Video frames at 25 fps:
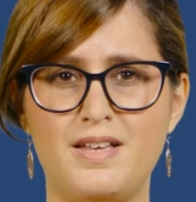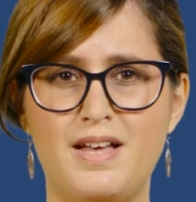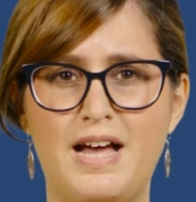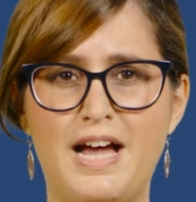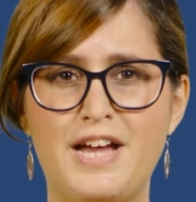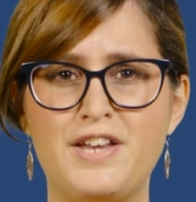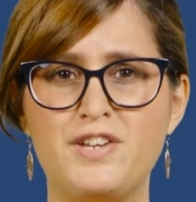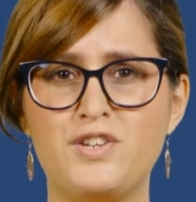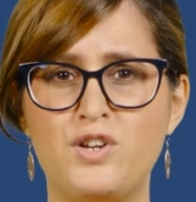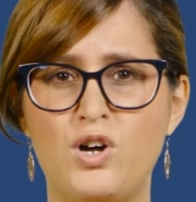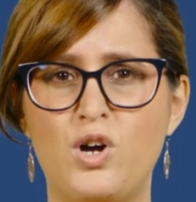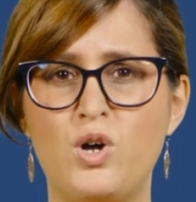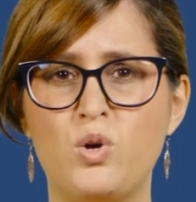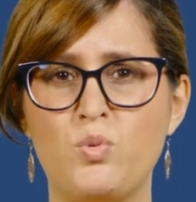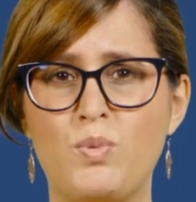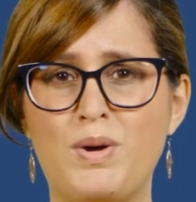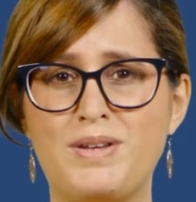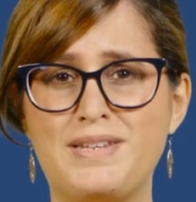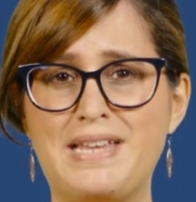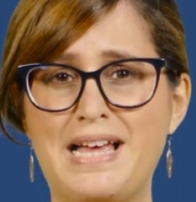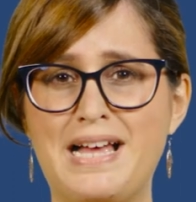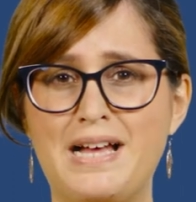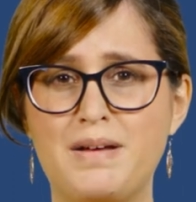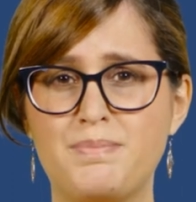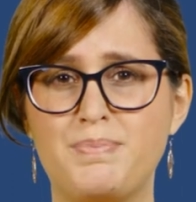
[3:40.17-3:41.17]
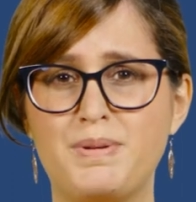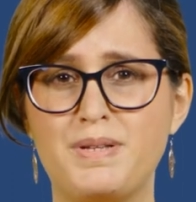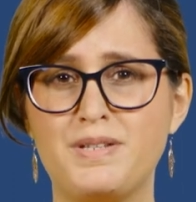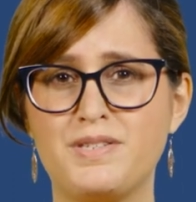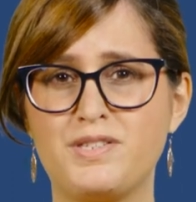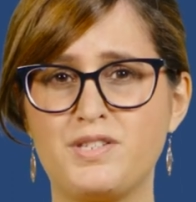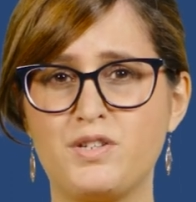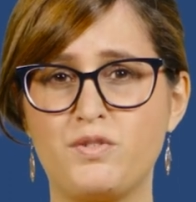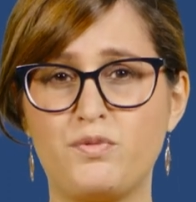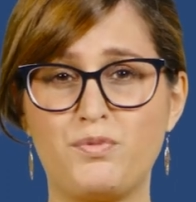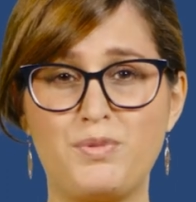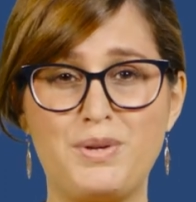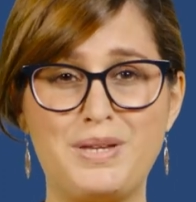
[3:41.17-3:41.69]
I know what
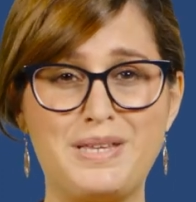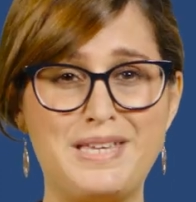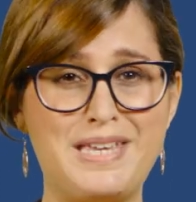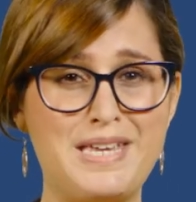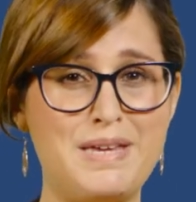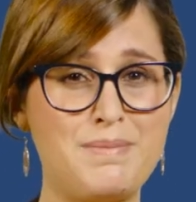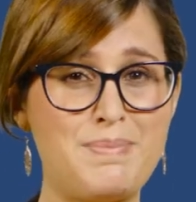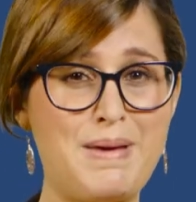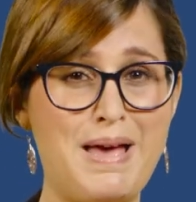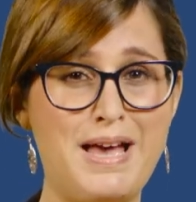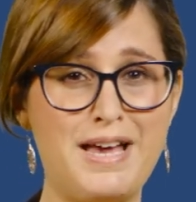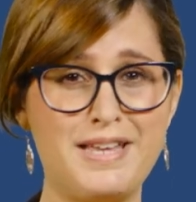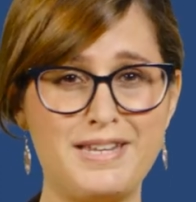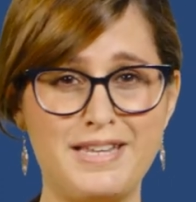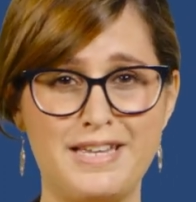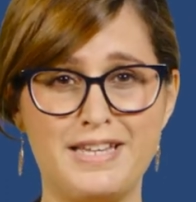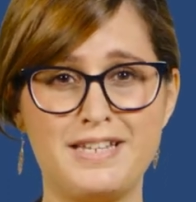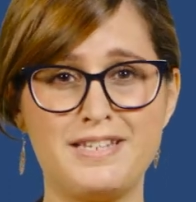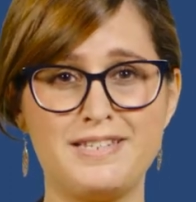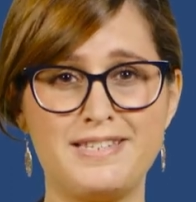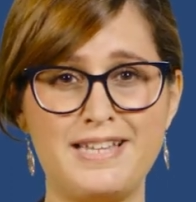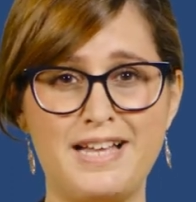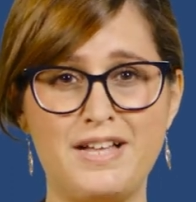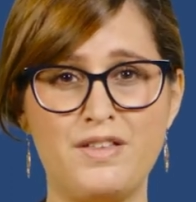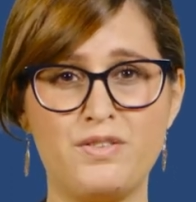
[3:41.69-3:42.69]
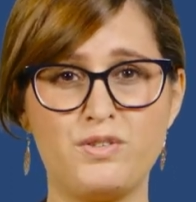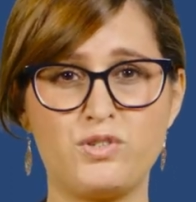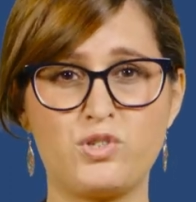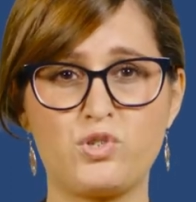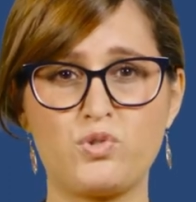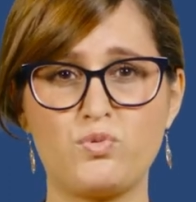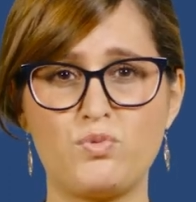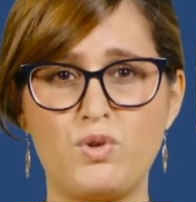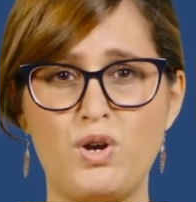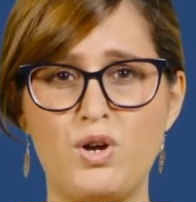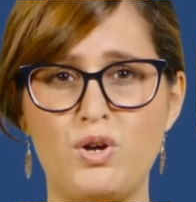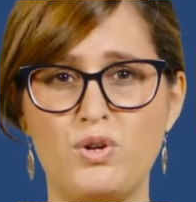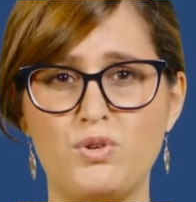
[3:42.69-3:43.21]
happens if we keep heading down
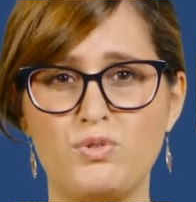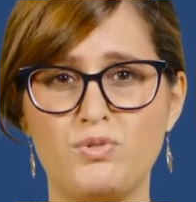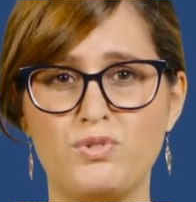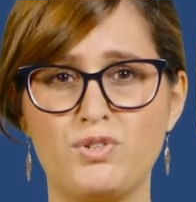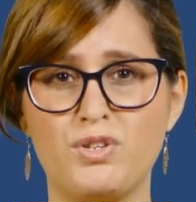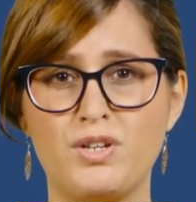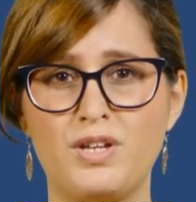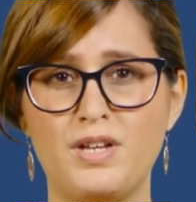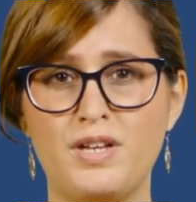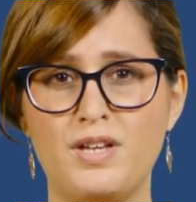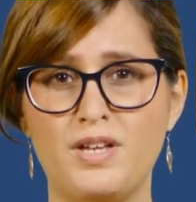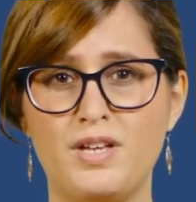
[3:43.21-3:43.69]
this road.